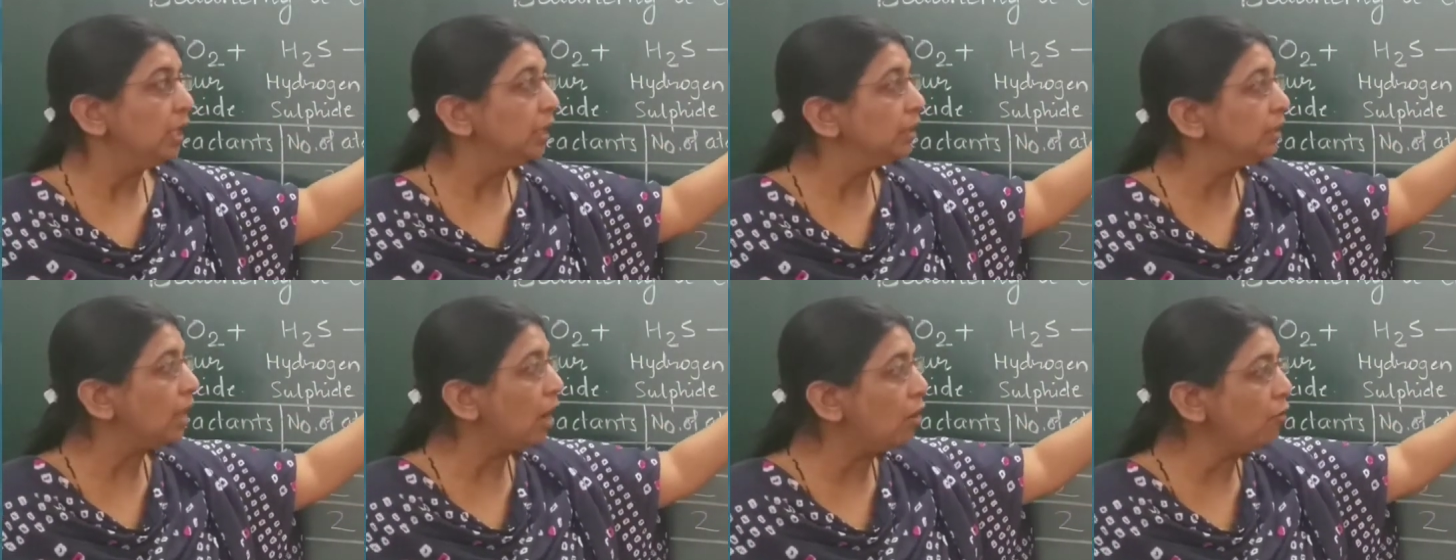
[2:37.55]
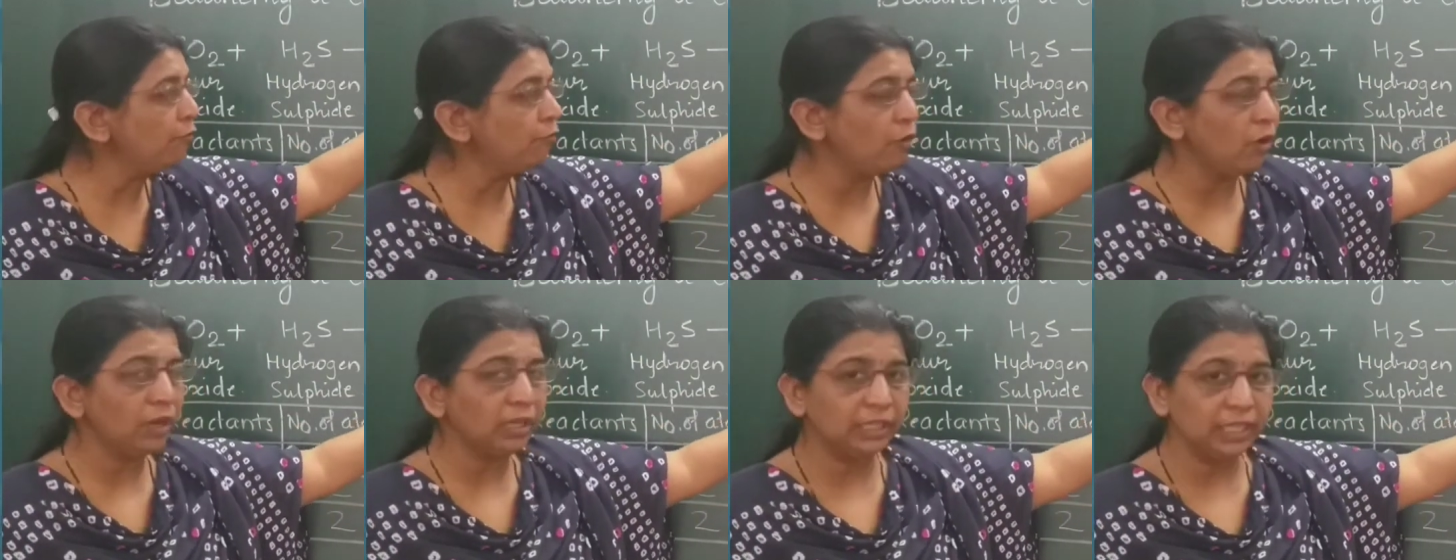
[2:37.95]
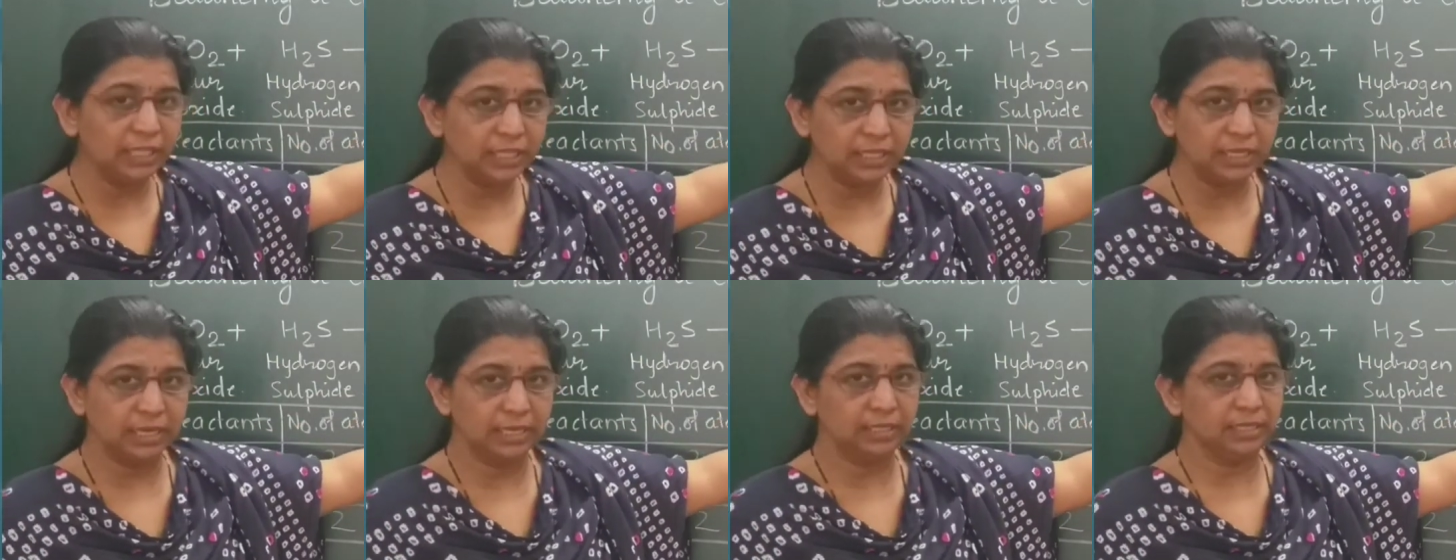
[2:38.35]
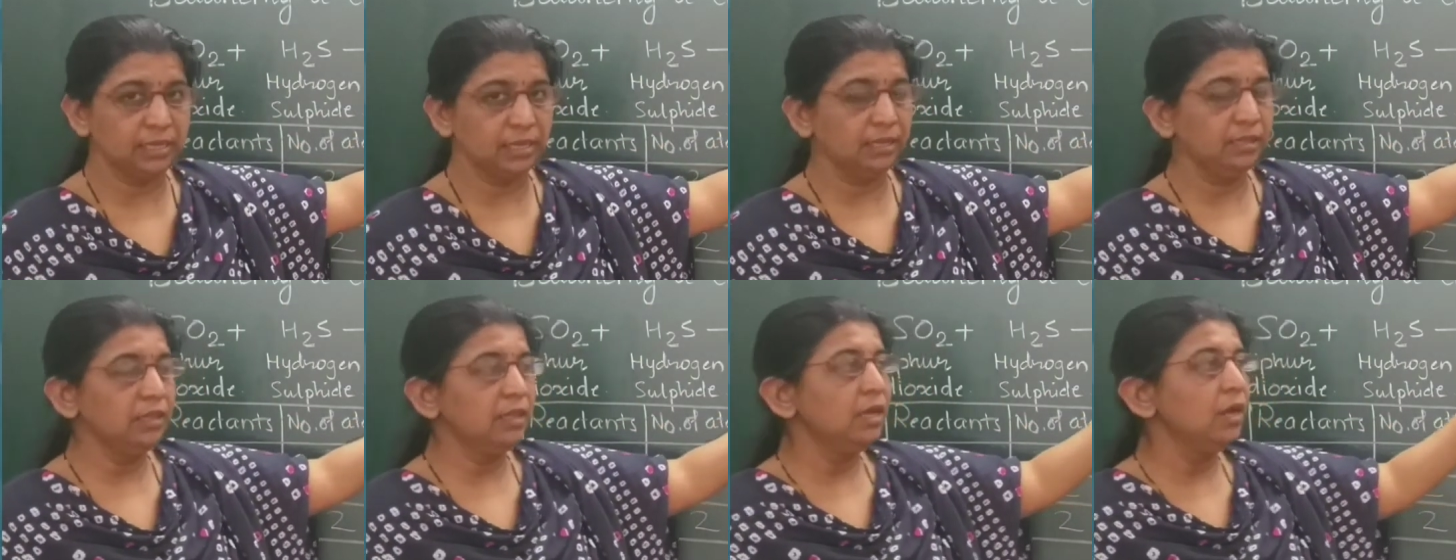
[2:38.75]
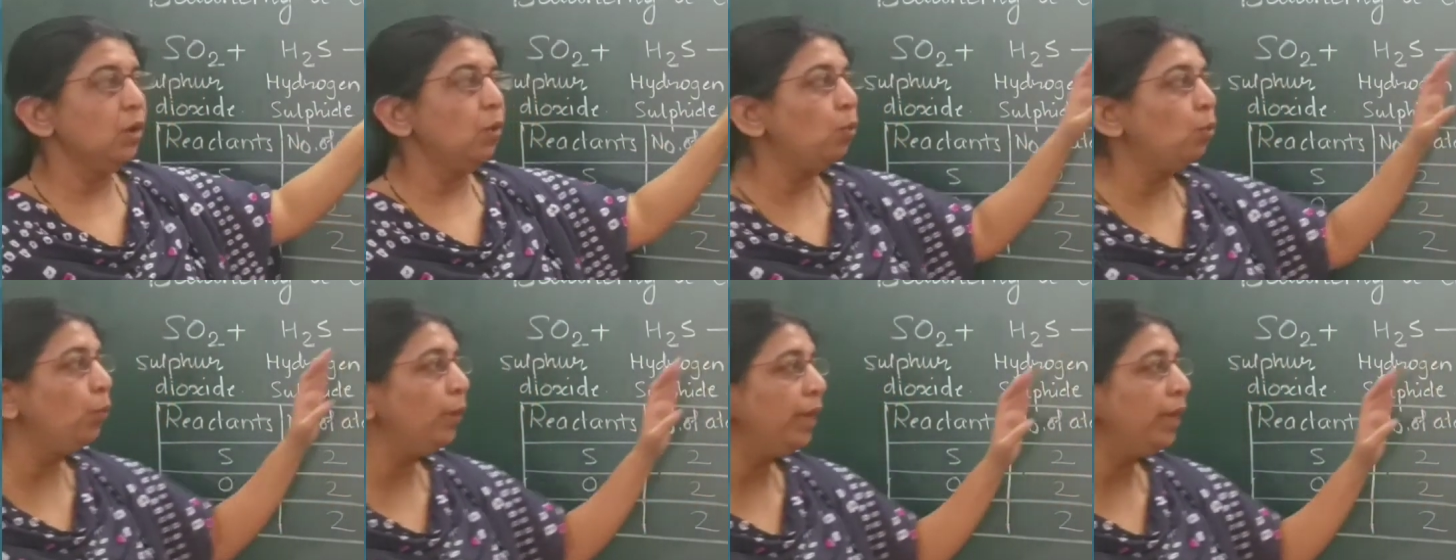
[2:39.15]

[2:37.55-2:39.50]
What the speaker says: Now for this reason, we